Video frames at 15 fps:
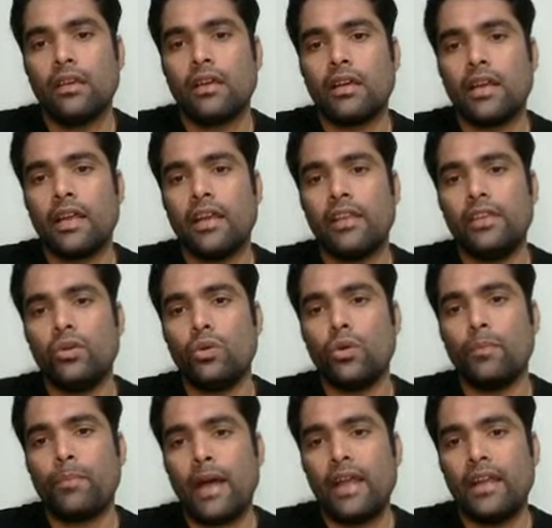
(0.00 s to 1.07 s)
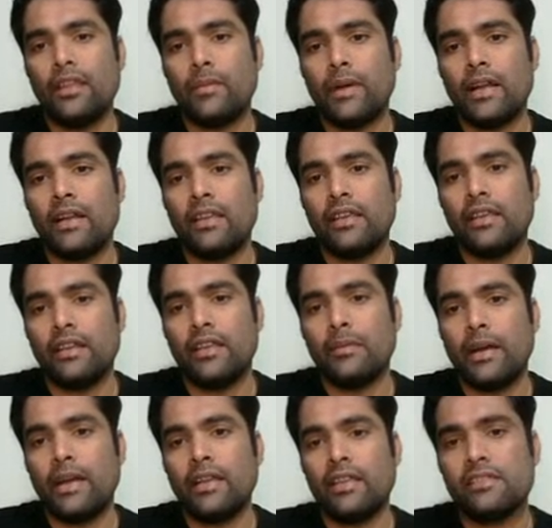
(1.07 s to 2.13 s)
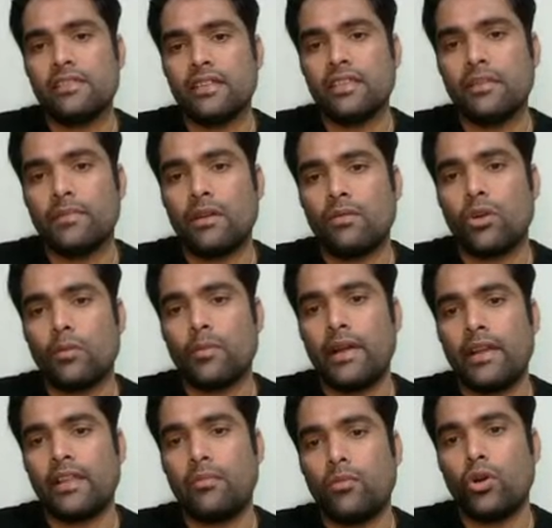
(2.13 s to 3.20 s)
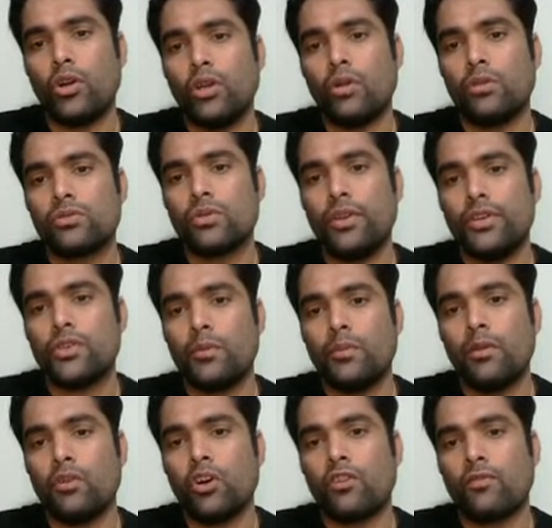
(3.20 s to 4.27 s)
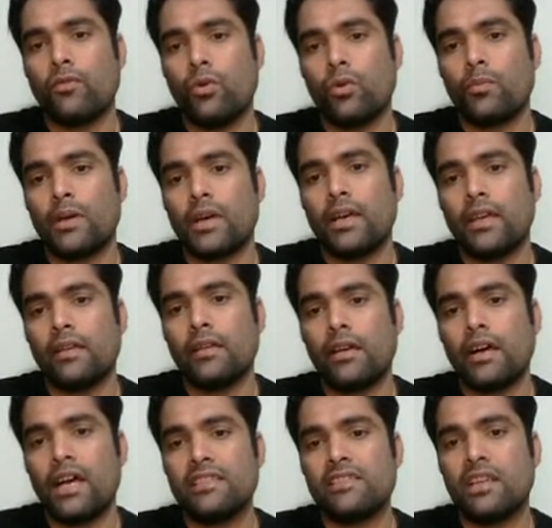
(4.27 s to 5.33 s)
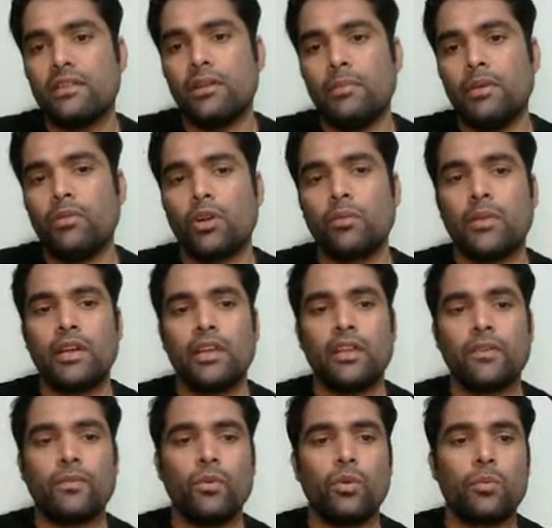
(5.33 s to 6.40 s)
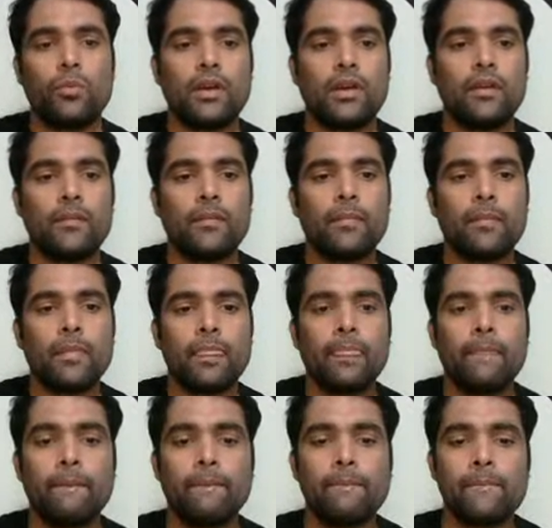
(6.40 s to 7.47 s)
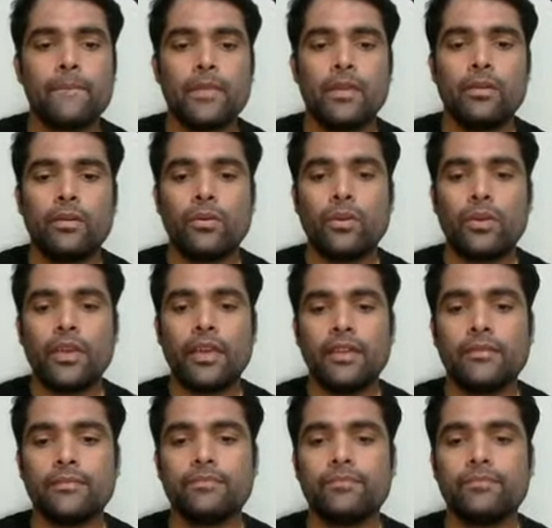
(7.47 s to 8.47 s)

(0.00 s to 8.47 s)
Right? You know pi d by t. D by t is nothing but what, my dear? Module. So it should be what? 4 pi. Answer will be what, my dear? 4 pi. Okay.